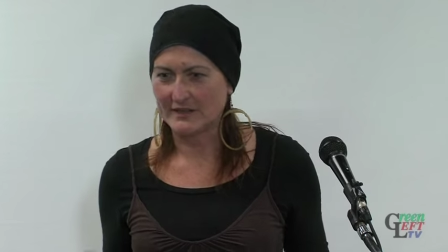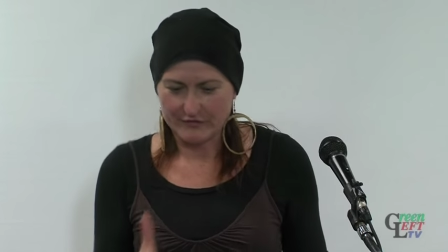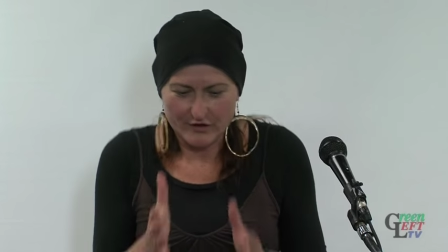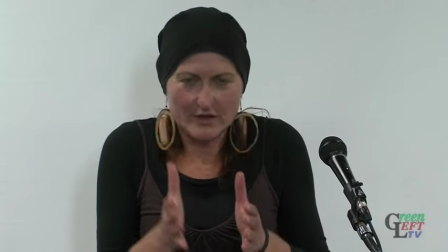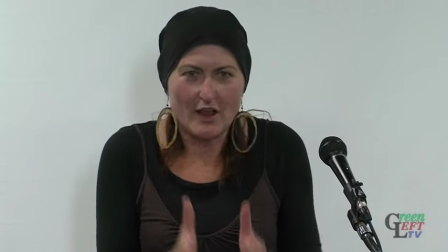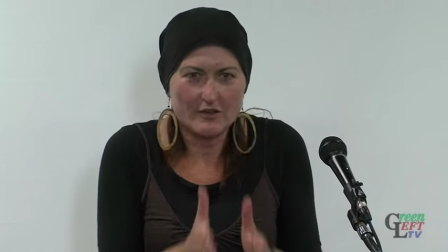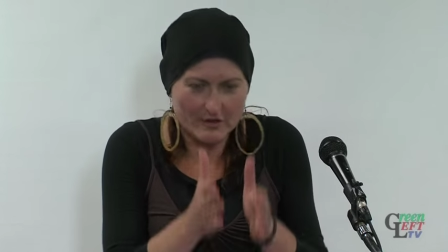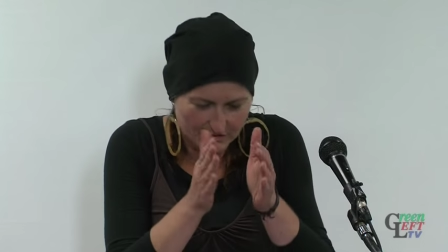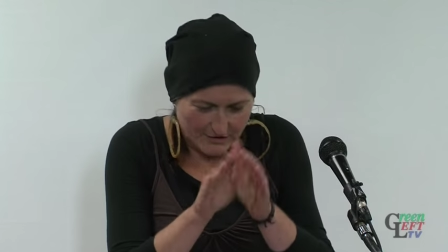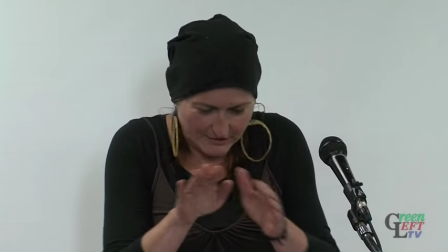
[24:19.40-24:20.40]
But if you know
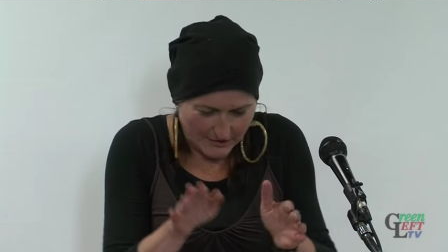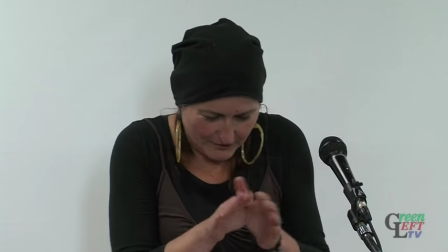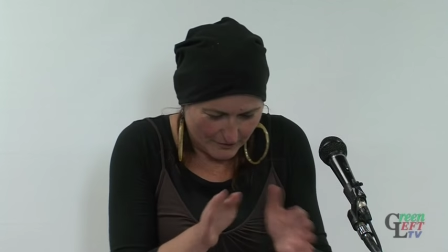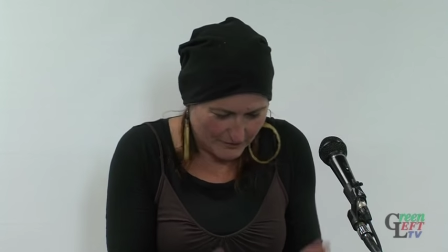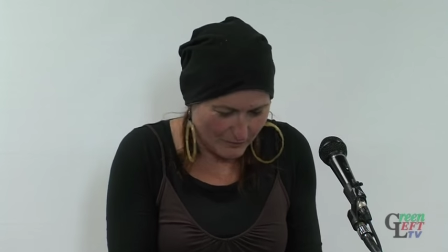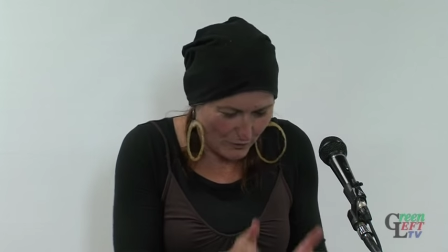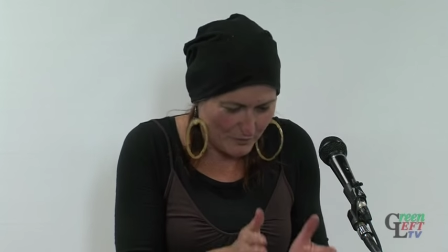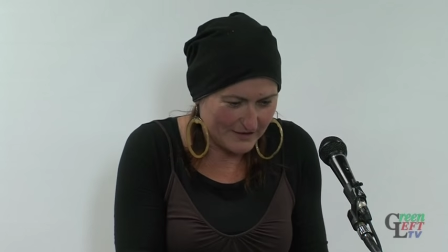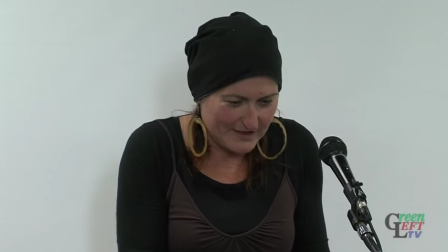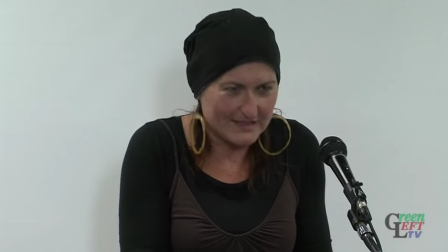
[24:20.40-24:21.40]
you, the, the, the,
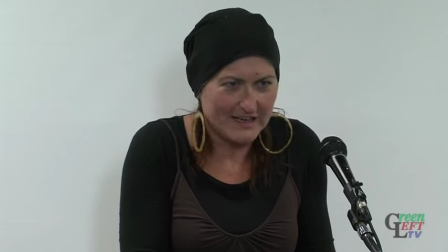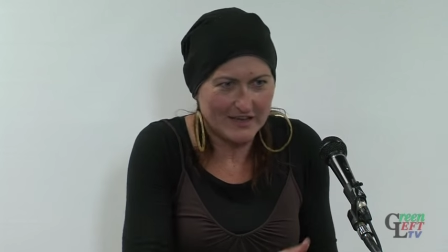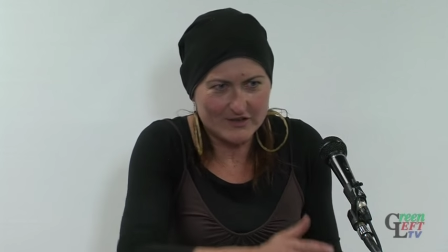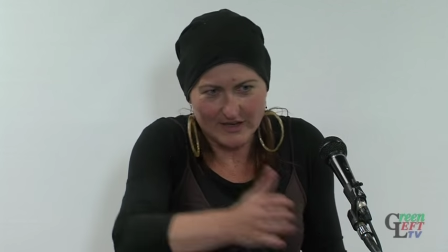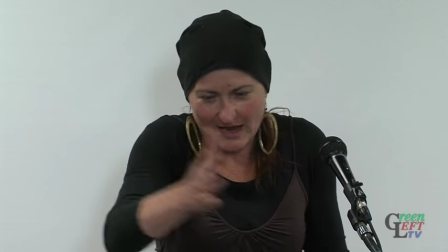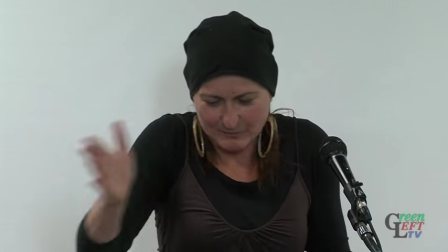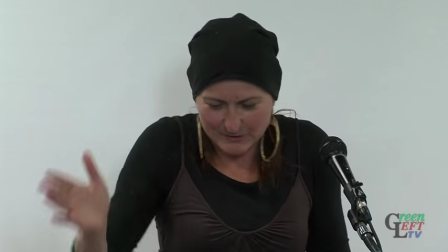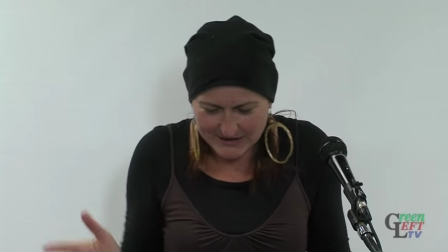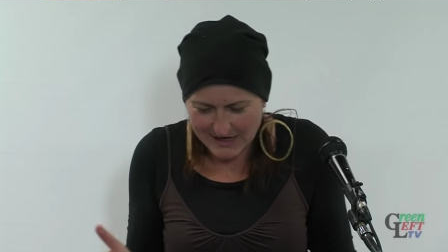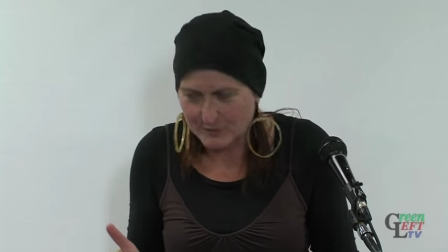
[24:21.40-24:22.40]
woman is here, she can't
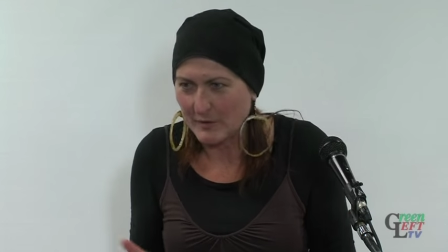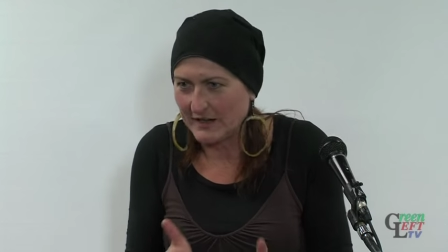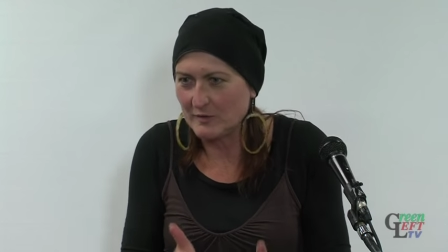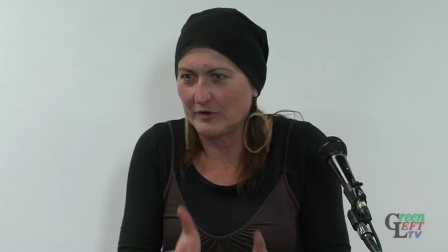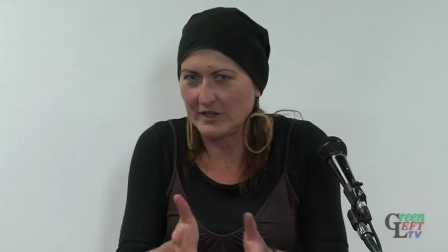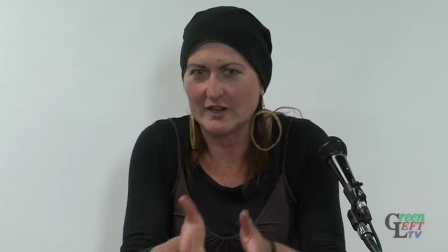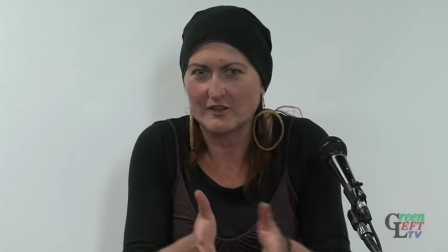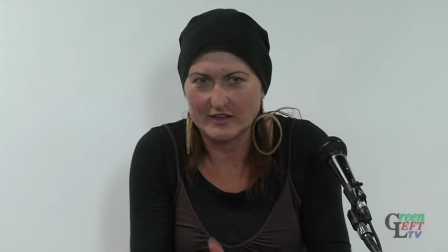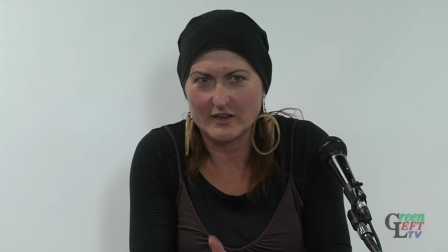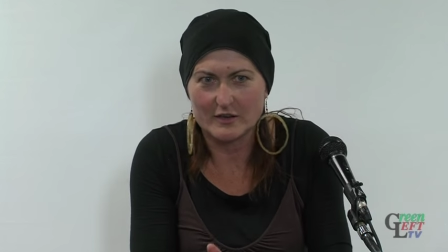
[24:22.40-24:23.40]
be touched by anybody, you know
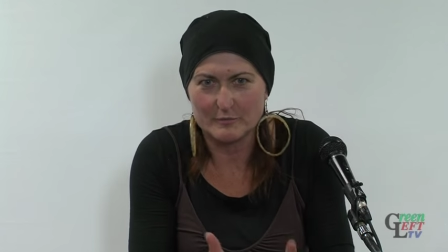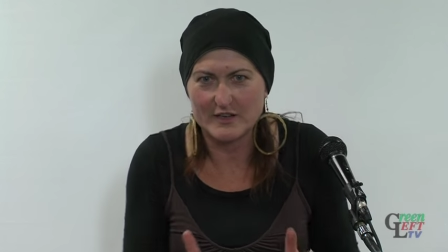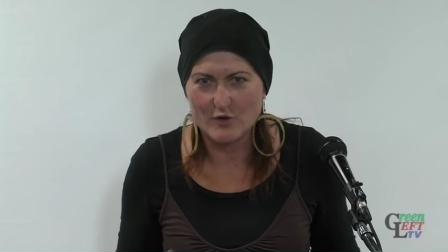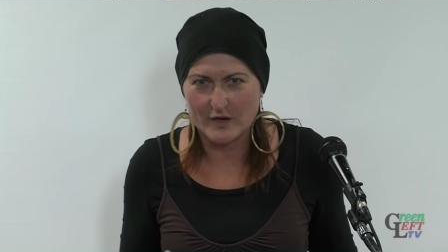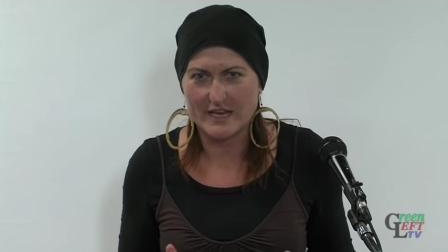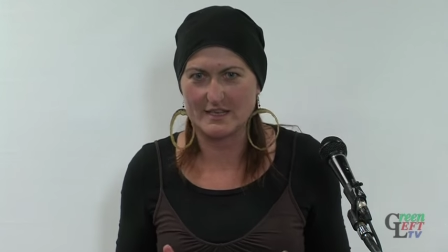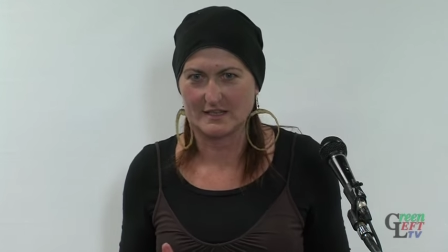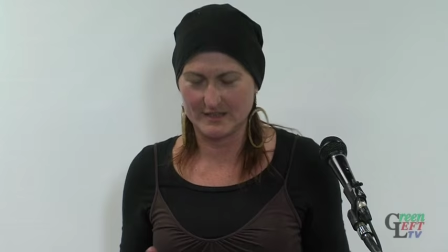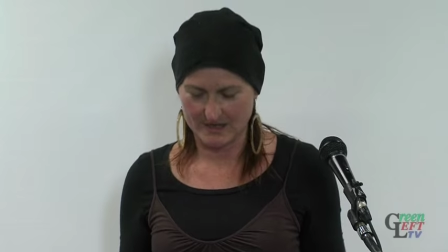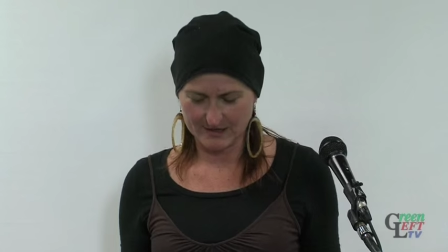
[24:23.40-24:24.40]
they're going to be your
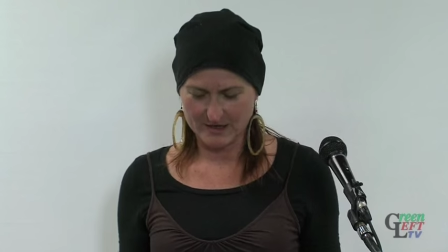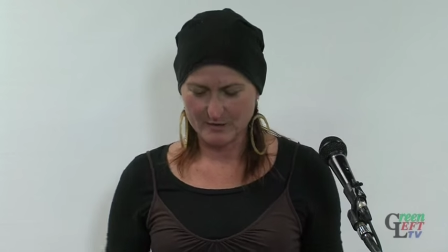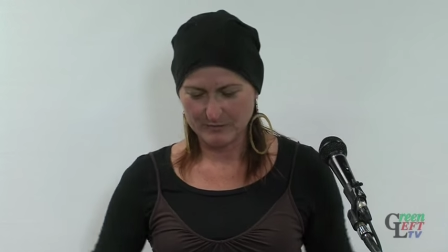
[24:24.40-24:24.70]
kids, yeah?